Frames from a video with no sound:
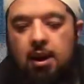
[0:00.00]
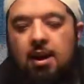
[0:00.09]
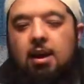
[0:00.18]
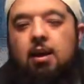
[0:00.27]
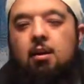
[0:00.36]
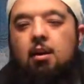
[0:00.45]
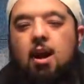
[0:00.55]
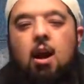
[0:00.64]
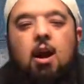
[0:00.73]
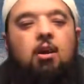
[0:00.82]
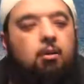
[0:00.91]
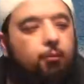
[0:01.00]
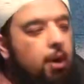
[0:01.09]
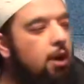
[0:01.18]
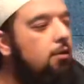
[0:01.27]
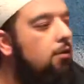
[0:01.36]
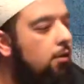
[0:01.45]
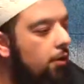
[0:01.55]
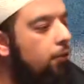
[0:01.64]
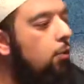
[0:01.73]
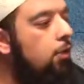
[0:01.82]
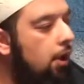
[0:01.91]
he explains
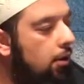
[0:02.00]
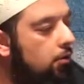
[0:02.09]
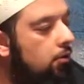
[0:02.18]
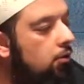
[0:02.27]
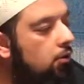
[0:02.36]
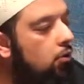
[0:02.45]
a few things.